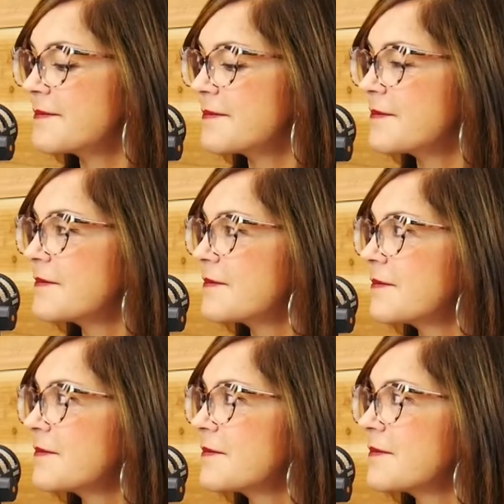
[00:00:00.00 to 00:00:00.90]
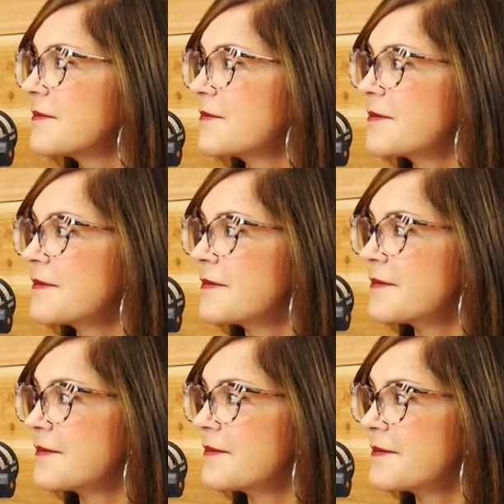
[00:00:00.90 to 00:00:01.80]

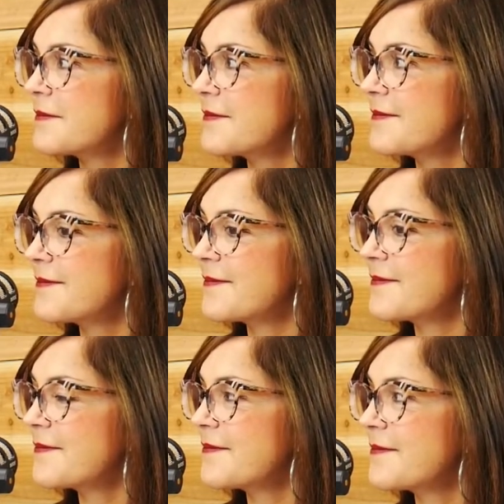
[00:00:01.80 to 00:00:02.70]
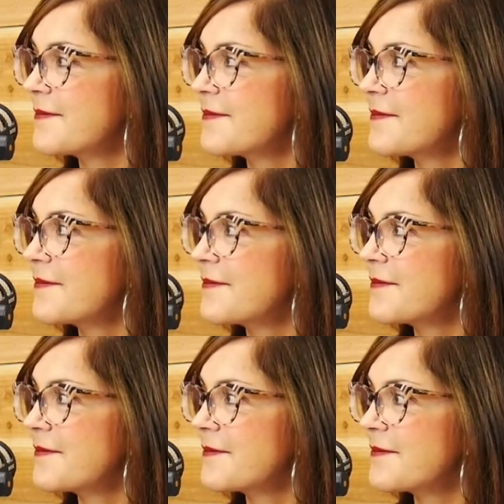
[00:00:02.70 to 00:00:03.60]

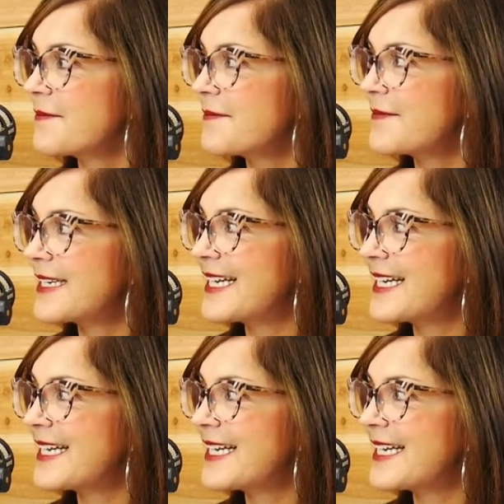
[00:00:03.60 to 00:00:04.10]
No words are spoken by the person on screen.